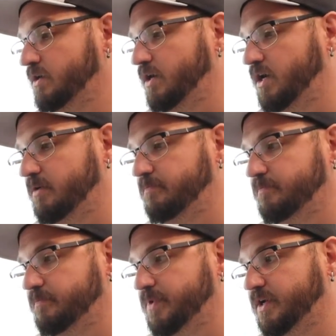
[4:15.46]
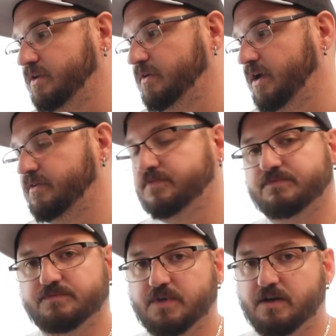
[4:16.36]
but
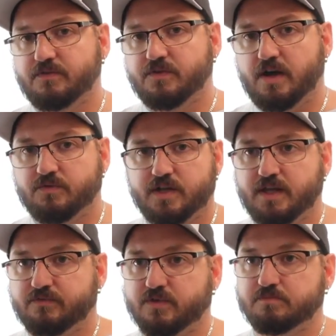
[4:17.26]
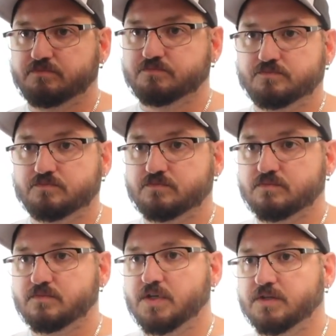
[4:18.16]
I've read that from
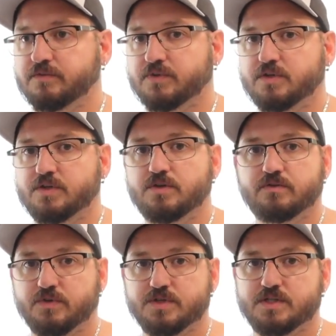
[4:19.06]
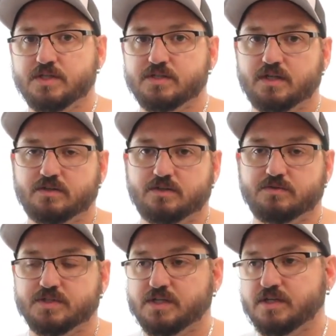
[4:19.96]
different universities doing
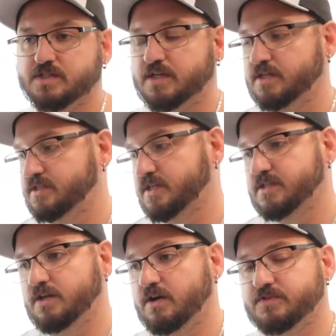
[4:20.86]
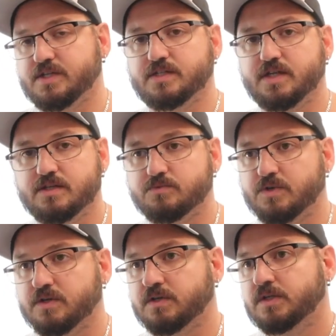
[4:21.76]
the studies that it says obviously it does
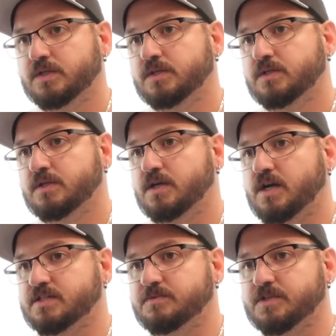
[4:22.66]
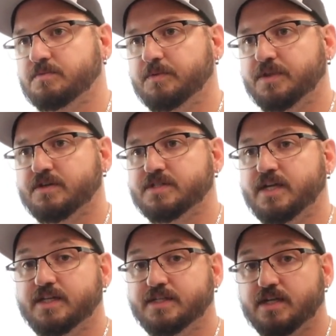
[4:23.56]
work. It seems like the people that are
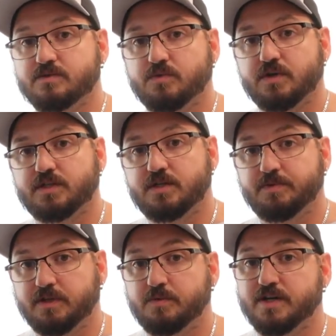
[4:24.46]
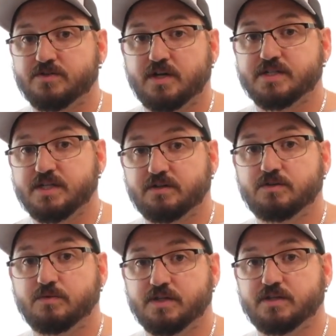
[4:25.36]
saying it doesn't work typically want to try to sell
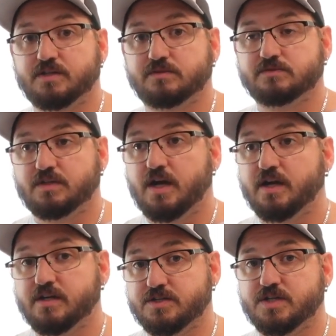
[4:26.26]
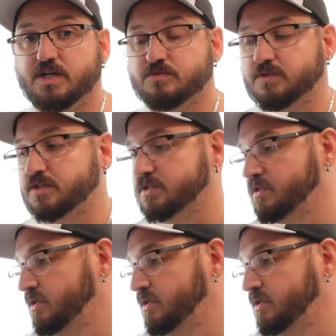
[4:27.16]
you one of the ion exchange ones,